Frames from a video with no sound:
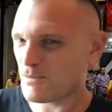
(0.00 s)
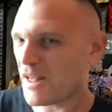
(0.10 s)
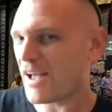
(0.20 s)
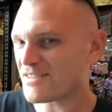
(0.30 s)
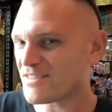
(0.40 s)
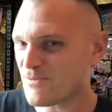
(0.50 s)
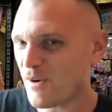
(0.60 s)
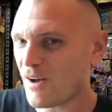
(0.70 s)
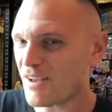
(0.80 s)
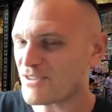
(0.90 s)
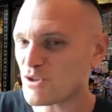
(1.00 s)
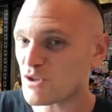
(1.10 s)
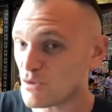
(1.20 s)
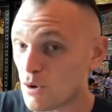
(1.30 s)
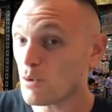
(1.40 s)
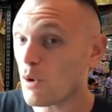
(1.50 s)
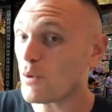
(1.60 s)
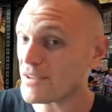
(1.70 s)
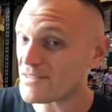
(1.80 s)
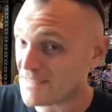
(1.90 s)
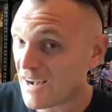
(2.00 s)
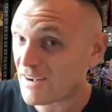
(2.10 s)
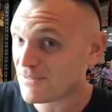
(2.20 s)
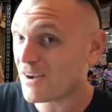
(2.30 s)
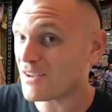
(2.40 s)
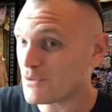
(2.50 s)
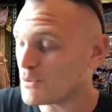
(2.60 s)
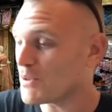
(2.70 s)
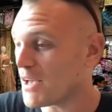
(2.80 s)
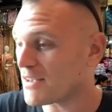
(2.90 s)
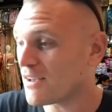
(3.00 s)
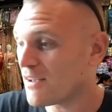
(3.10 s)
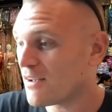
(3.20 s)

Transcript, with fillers: Blacks? It's fine. She's like, no, no, it's not fine, dude. Like,